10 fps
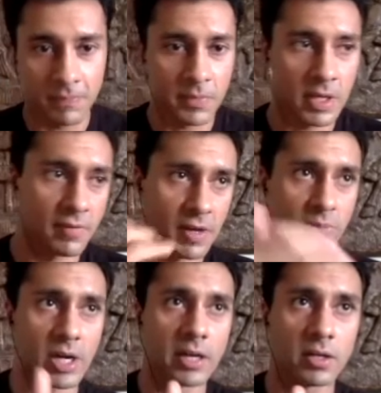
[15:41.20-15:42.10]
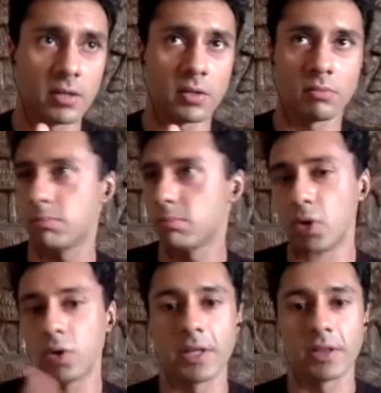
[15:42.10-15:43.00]
If I'm trying to, you
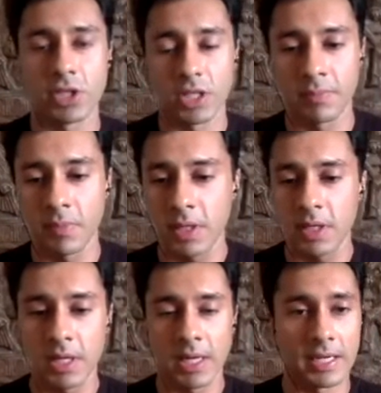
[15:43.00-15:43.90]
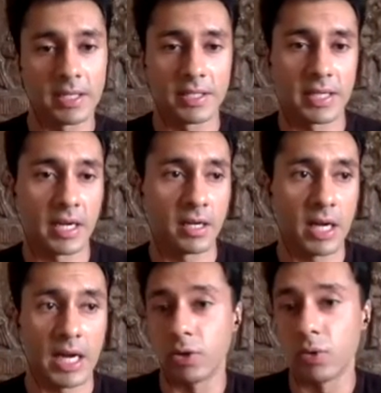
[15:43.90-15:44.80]
know, hit the gym and instead
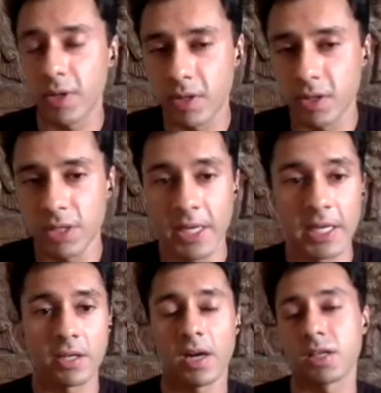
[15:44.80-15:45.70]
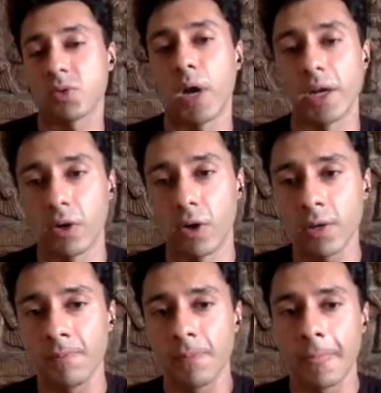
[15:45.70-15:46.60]
I don't hit the gym, I need to ask why not.
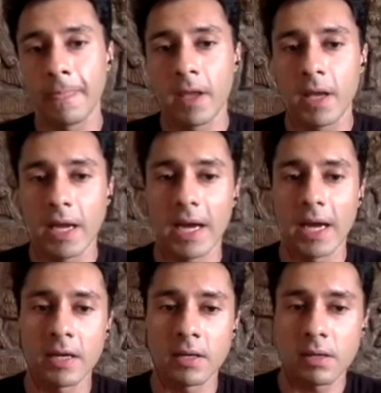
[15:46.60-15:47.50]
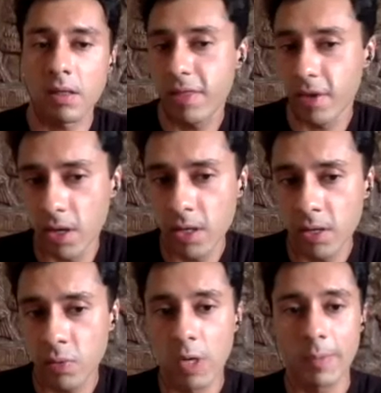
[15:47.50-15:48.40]
And third
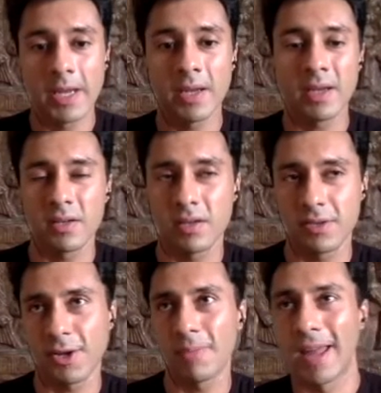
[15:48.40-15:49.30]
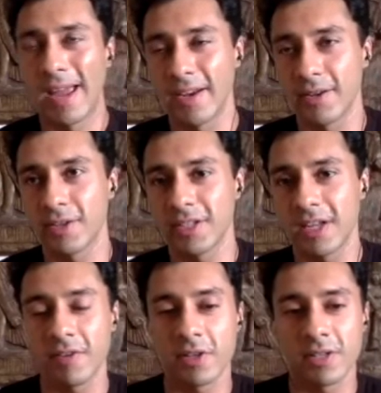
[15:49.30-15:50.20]
would be stop lying to
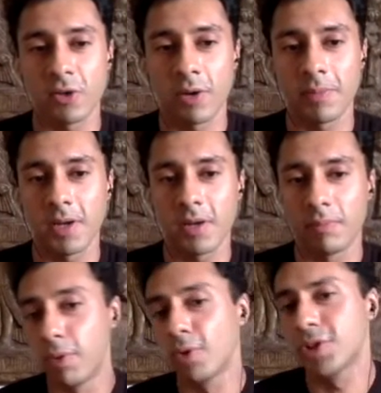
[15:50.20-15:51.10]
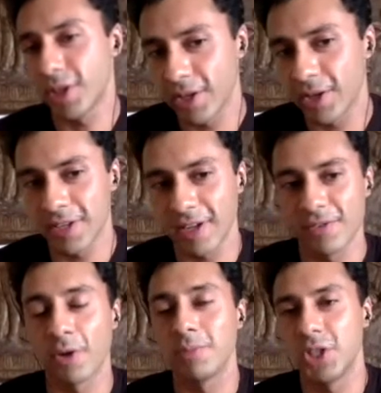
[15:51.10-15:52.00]
yourself and stop bullshitting yourself,
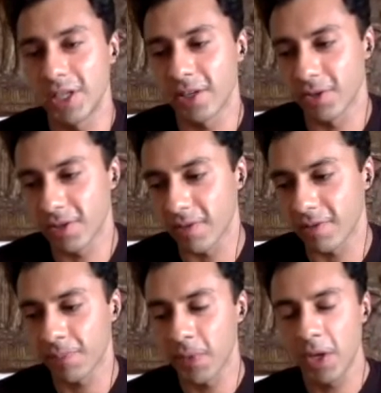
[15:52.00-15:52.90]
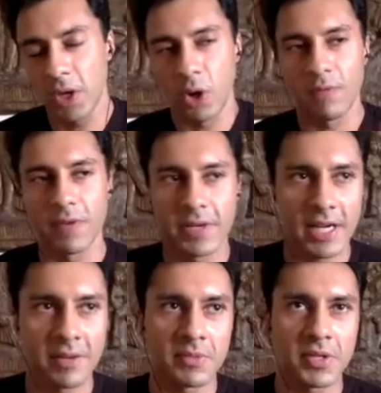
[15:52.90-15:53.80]
stop cheating yourself
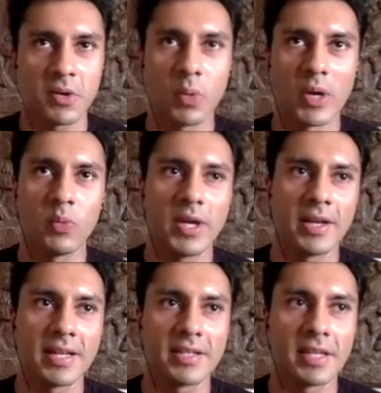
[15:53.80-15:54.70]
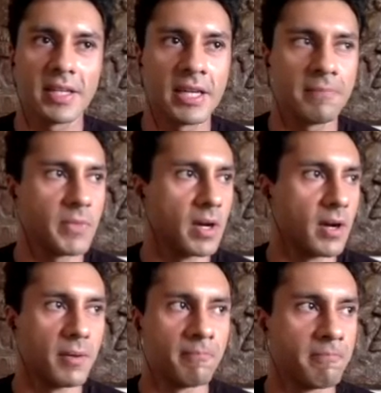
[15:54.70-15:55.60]
oftentimes when we let's say
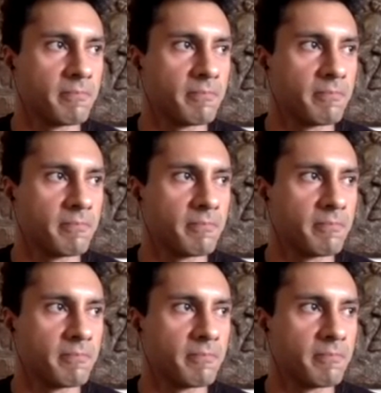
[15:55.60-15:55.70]
um,